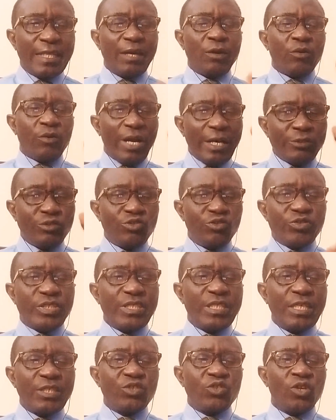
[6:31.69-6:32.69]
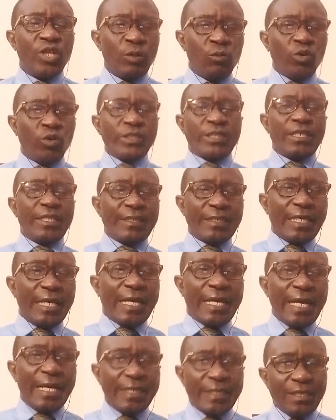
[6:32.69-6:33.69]
The righteousness was his
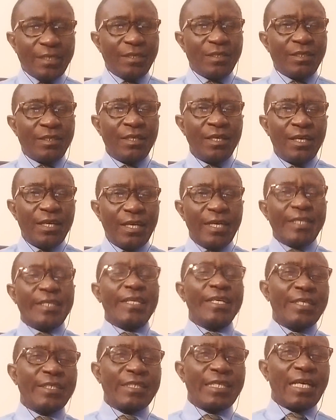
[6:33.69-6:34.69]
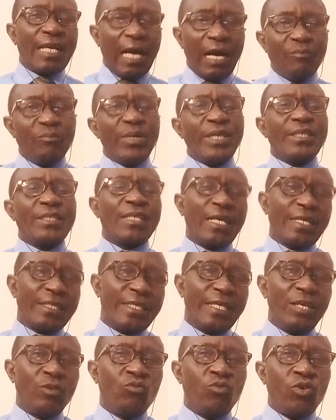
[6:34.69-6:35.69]
girdle and his garment
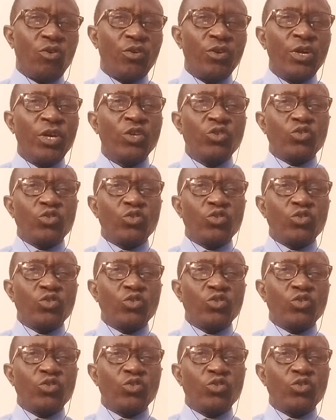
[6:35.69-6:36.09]
that he wore.